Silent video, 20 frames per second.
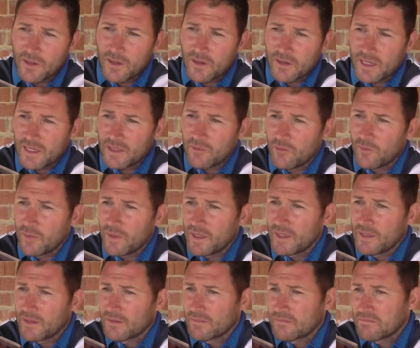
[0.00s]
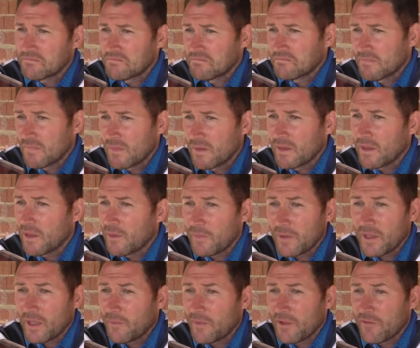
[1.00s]
Margate will
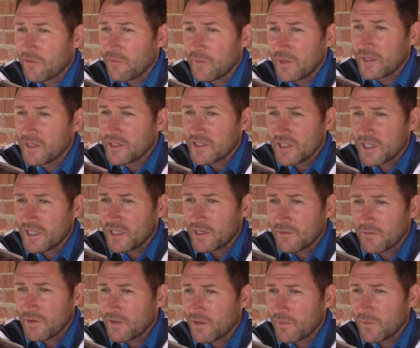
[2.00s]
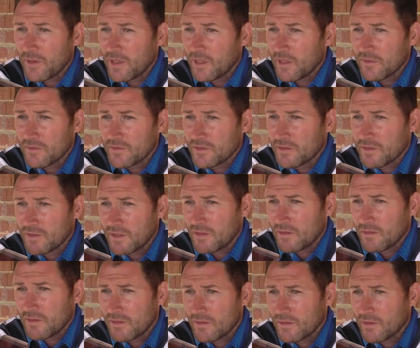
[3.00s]
be up there for me this year and around the playoffs.
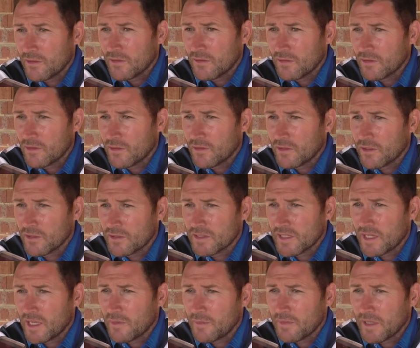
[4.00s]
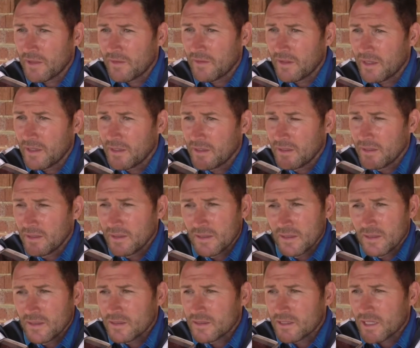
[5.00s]
Got a good setup down there.
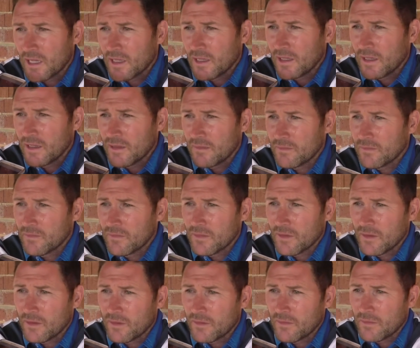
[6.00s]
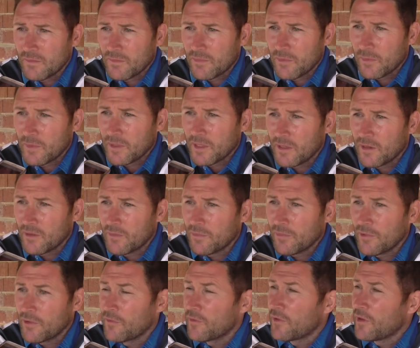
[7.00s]
Sutton are probably going to
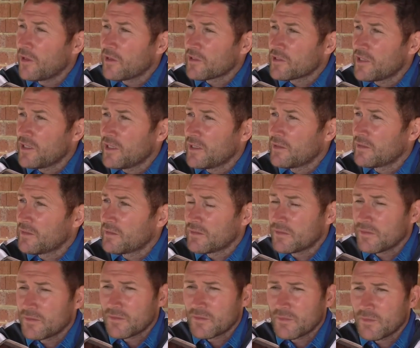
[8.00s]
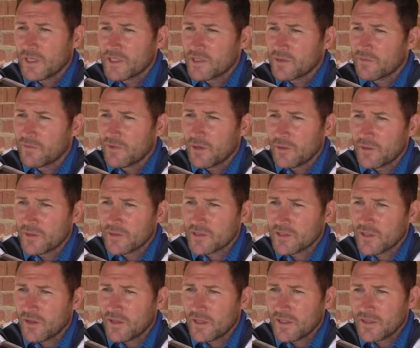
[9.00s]
improve on last year. We've made some very good
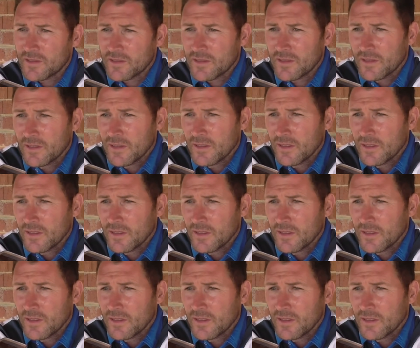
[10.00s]
signings,